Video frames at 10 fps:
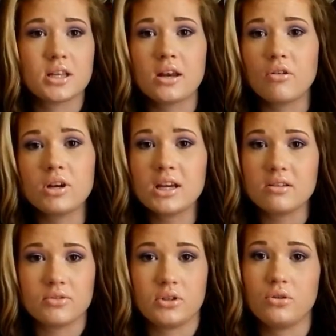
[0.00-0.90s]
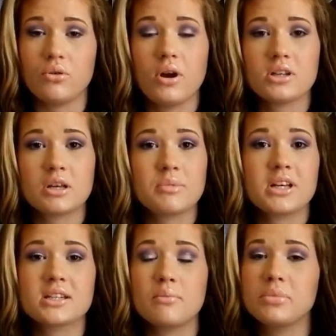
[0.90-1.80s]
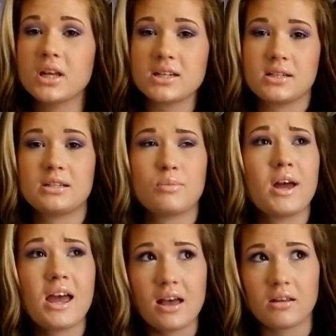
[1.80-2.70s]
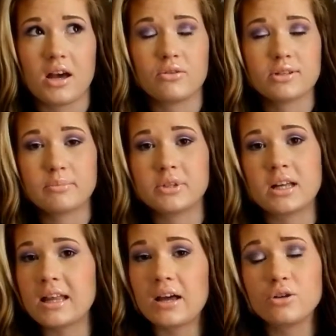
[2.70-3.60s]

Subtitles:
they're not even, or something's unblended into my hairline or something like that.